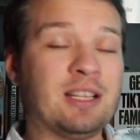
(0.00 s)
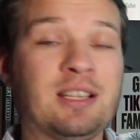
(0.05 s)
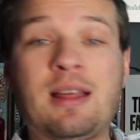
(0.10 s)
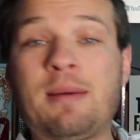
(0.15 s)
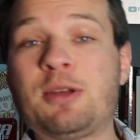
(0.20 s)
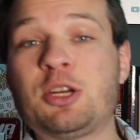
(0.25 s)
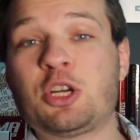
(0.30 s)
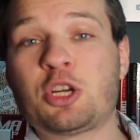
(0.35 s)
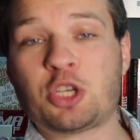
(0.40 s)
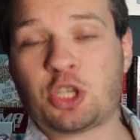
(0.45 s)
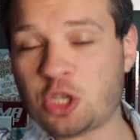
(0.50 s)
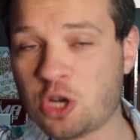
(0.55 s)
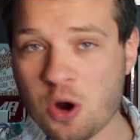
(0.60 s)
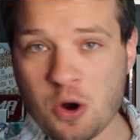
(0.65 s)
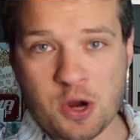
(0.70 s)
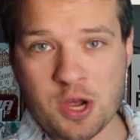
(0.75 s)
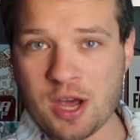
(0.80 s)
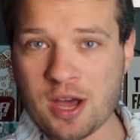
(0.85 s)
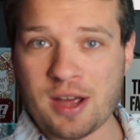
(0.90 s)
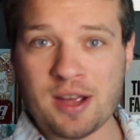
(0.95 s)
Let me just
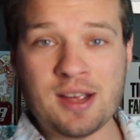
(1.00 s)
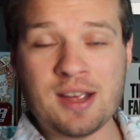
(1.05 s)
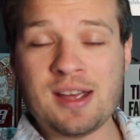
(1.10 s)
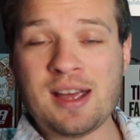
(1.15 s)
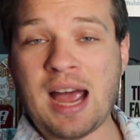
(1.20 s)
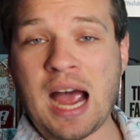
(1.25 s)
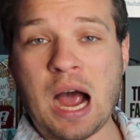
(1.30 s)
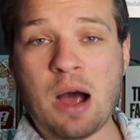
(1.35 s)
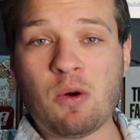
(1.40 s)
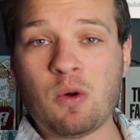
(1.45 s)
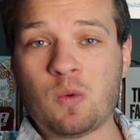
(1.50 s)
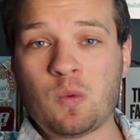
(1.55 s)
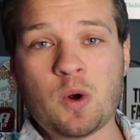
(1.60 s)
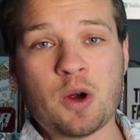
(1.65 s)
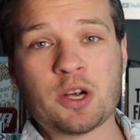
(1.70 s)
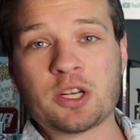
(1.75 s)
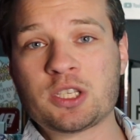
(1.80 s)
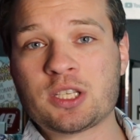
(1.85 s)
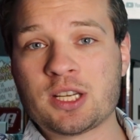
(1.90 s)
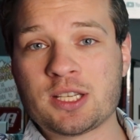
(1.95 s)
show you how it
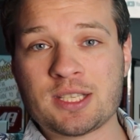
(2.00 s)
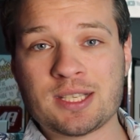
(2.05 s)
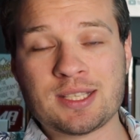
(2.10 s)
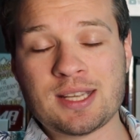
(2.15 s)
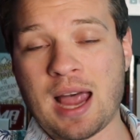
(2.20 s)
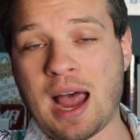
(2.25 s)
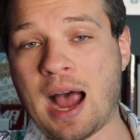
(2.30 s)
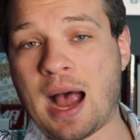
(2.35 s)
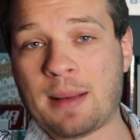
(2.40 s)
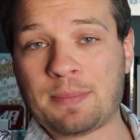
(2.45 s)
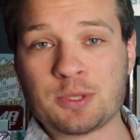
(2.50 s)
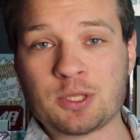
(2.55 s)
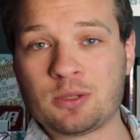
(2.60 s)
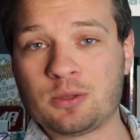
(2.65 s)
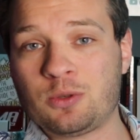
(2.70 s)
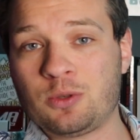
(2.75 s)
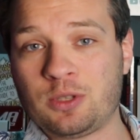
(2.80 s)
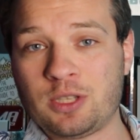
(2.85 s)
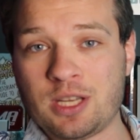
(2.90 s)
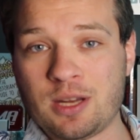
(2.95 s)
works because it's
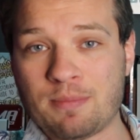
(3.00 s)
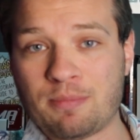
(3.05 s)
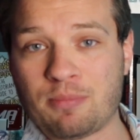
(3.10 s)
absolutely